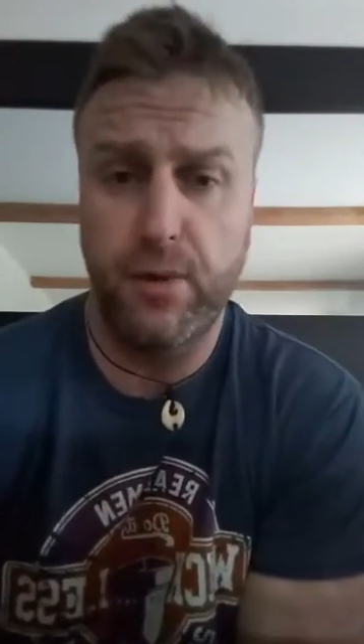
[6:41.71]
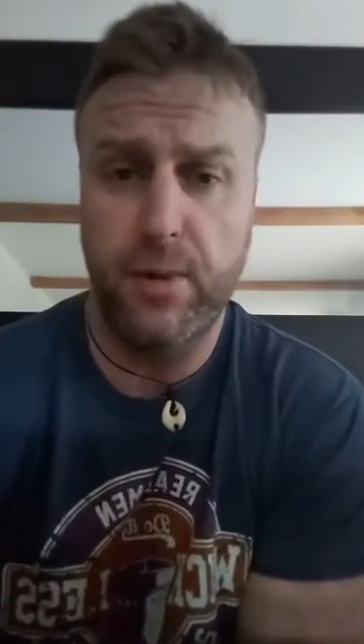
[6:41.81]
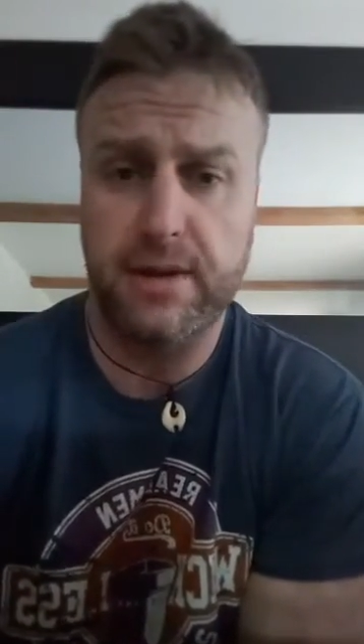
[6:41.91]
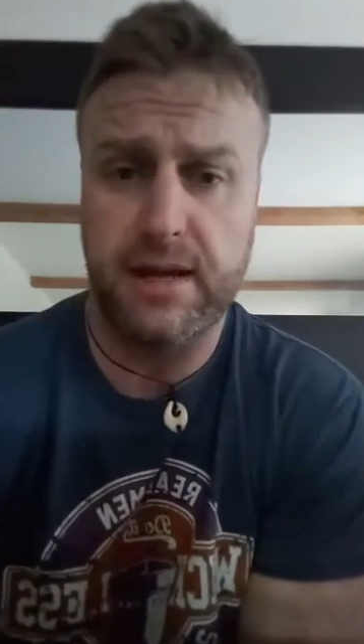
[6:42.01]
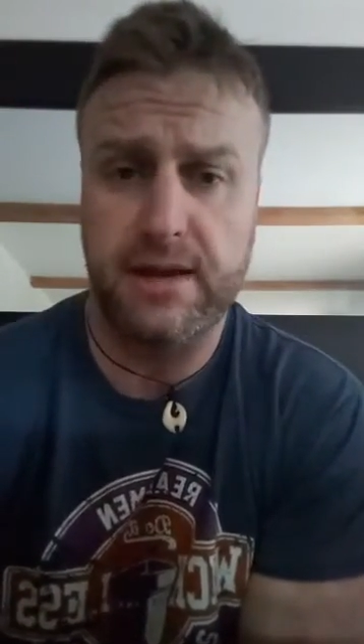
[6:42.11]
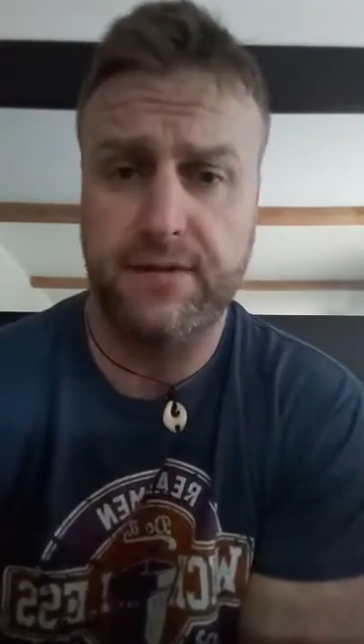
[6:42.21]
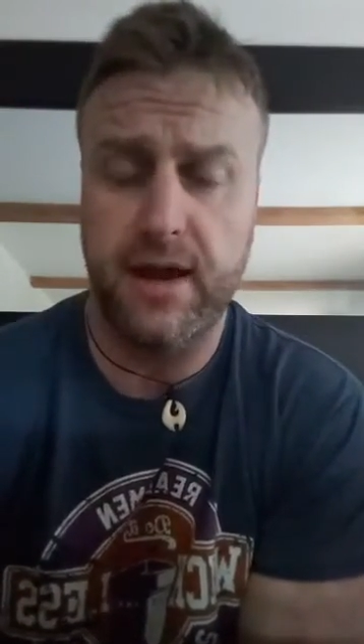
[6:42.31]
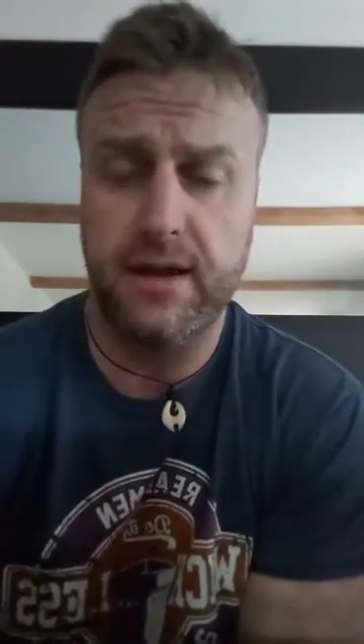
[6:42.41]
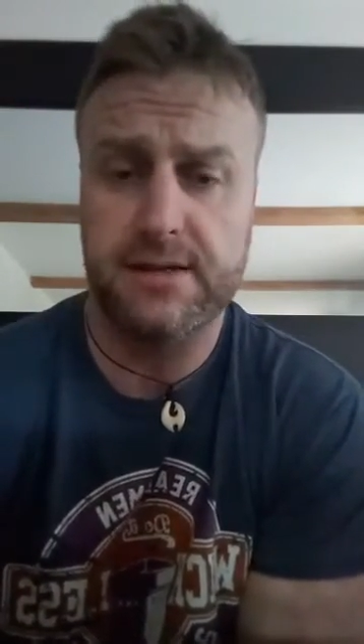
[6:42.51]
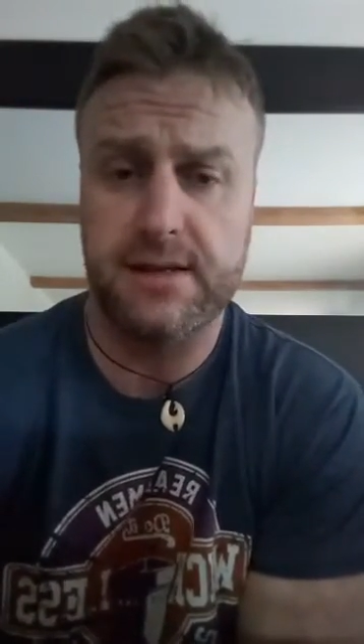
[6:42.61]
we went to Las
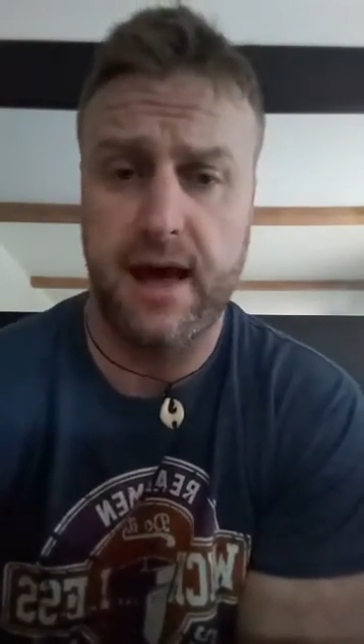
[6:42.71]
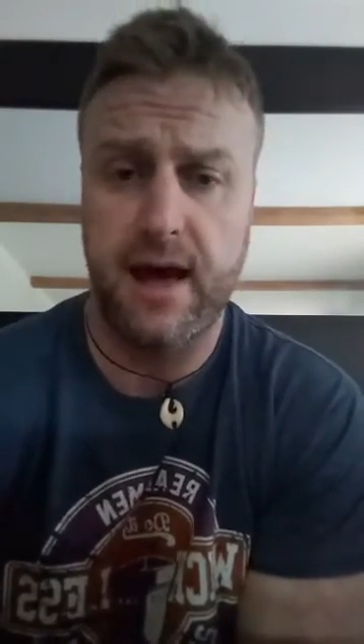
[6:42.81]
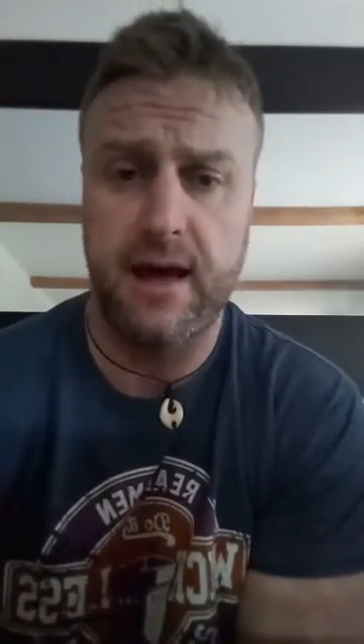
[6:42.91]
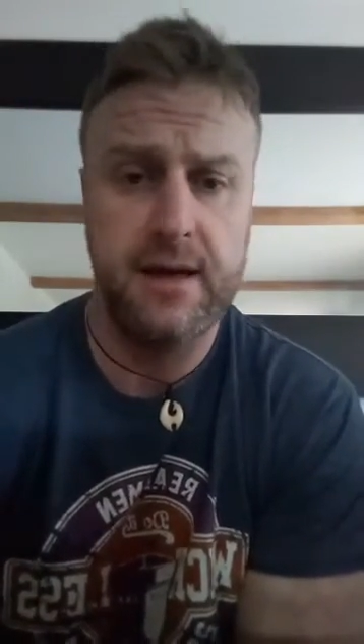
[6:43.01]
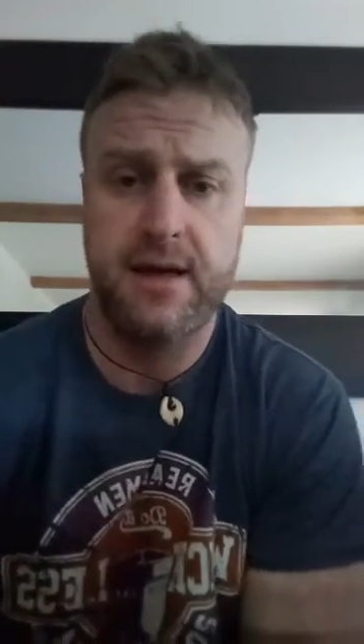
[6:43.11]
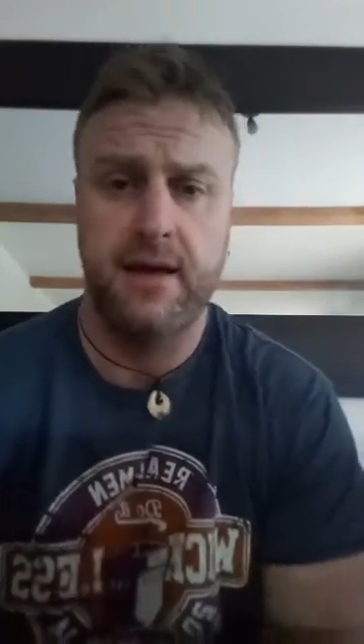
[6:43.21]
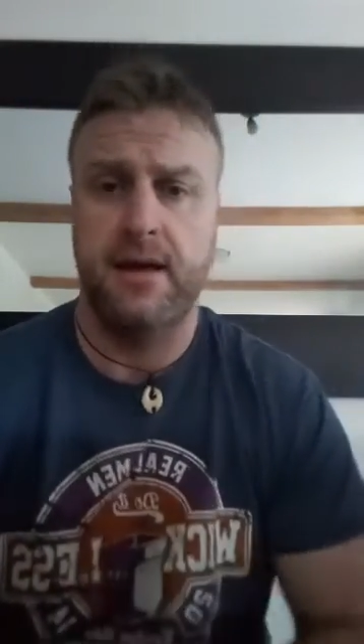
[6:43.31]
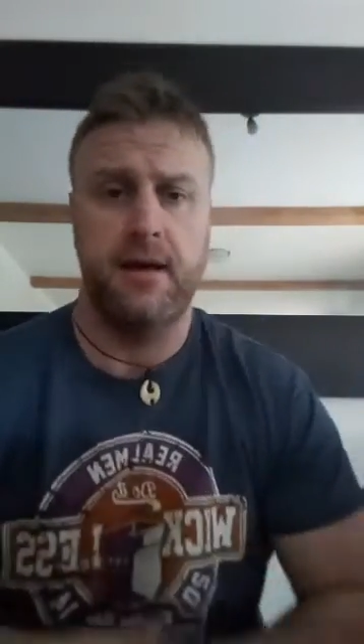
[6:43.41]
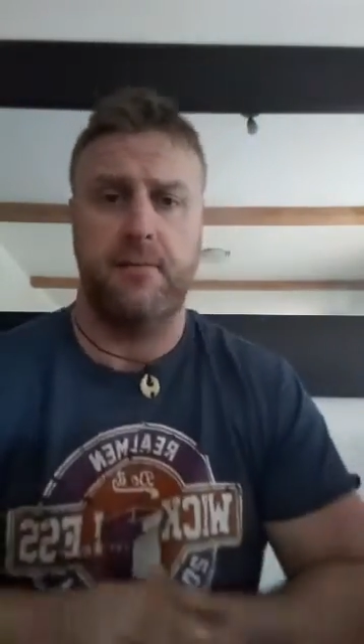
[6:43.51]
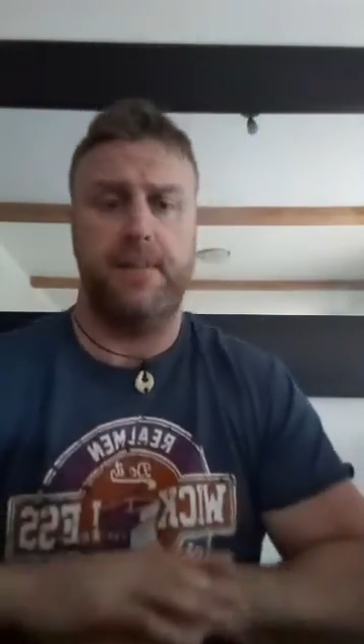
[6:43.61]
Vegas that
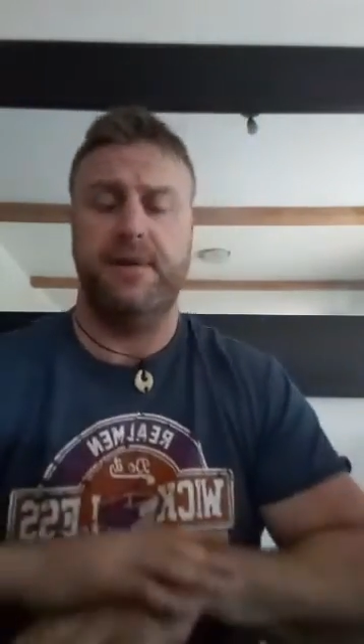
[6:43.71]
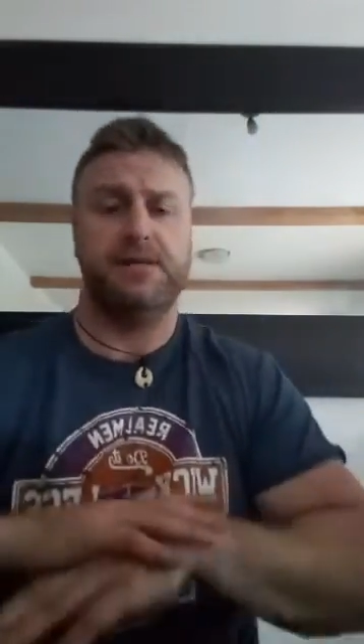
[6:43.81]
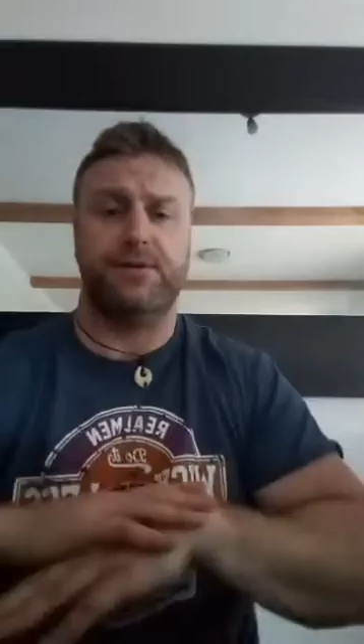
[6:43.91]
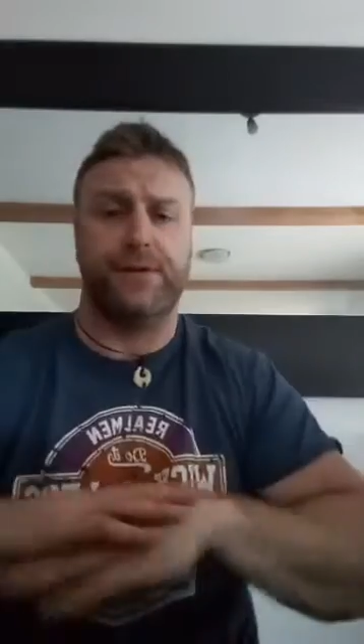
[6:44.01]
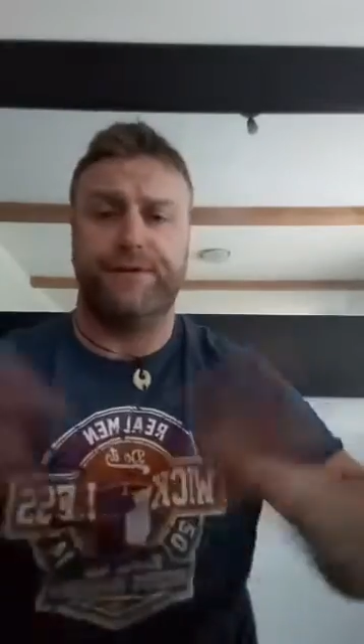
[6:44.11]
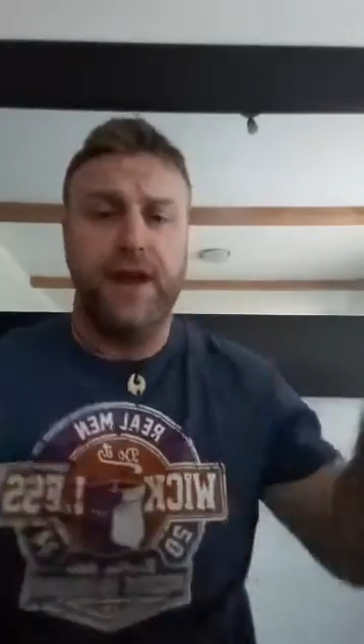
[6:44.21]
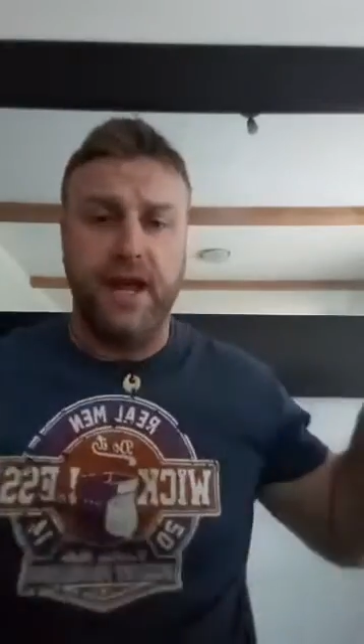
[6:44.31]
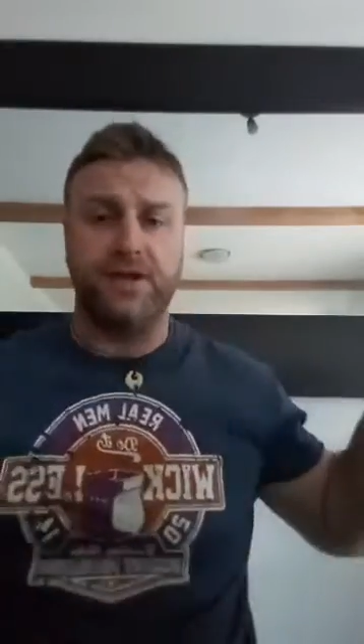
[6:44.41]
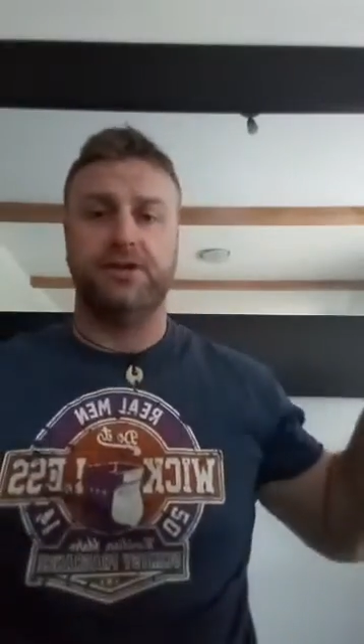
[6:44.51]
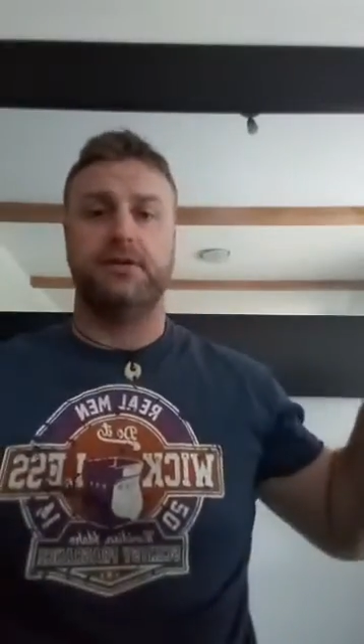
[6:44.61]
my business was
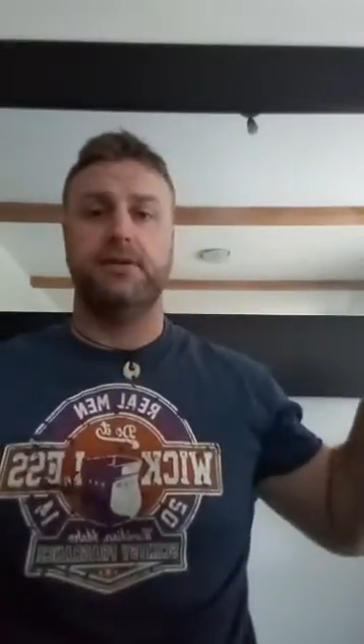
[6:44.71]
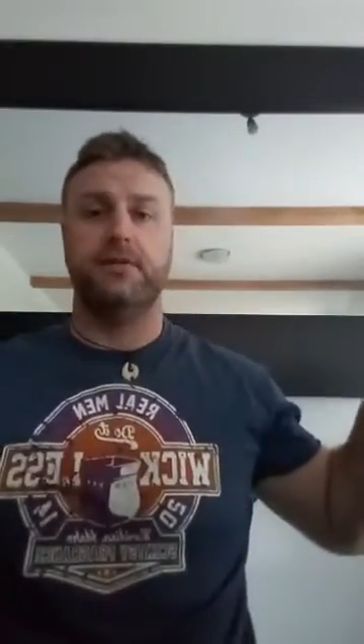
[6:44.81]
finished.